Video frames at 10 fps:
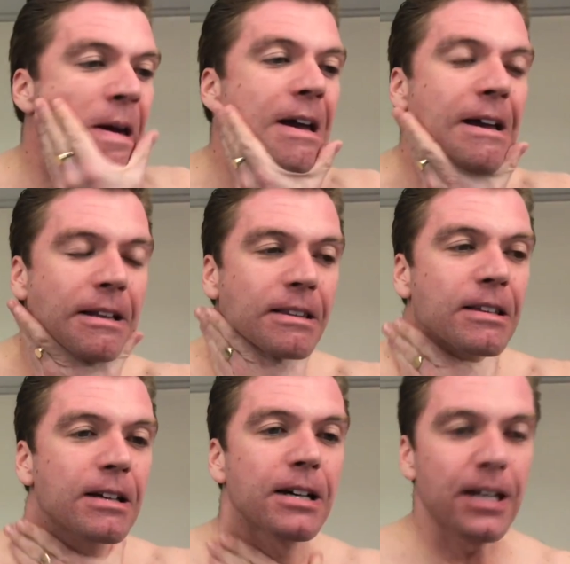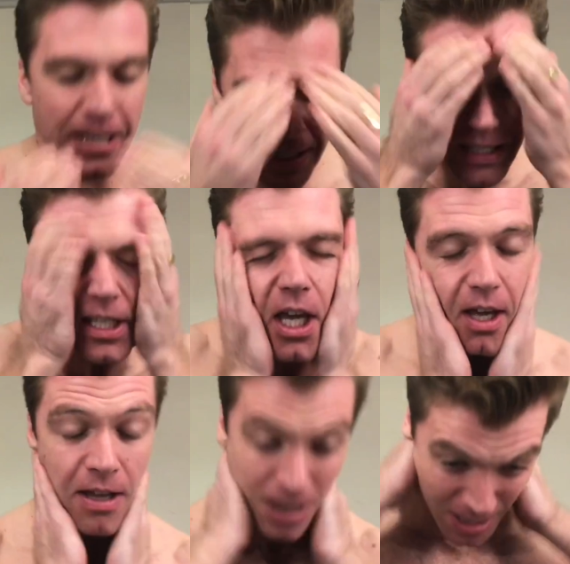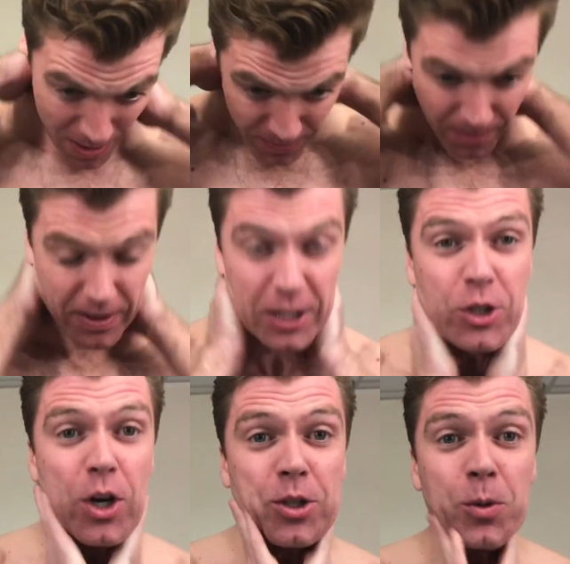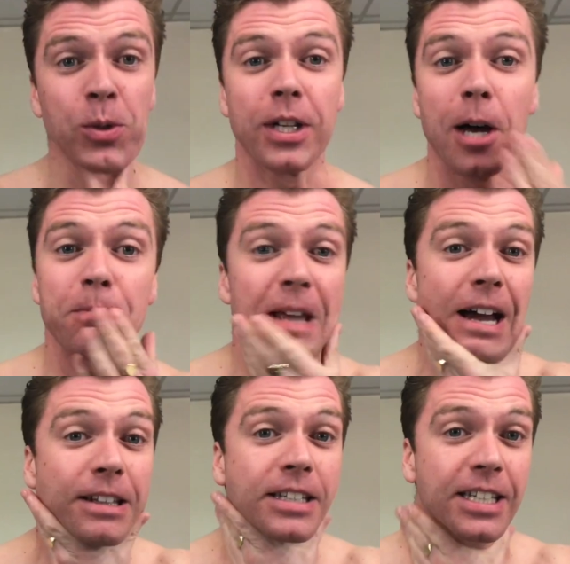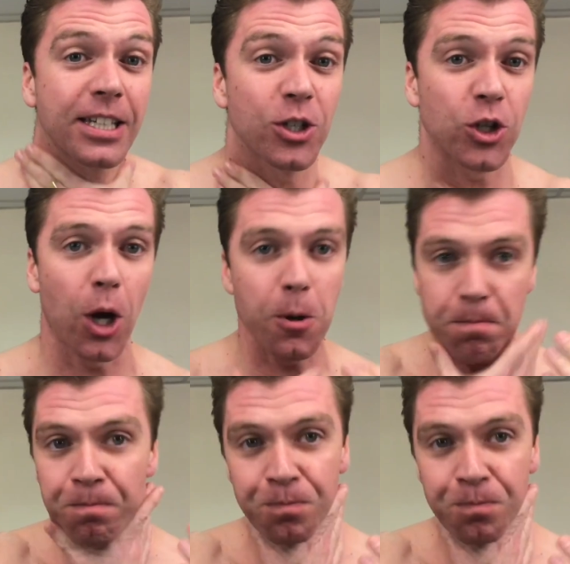and if you have any chance you want to come down and see the show,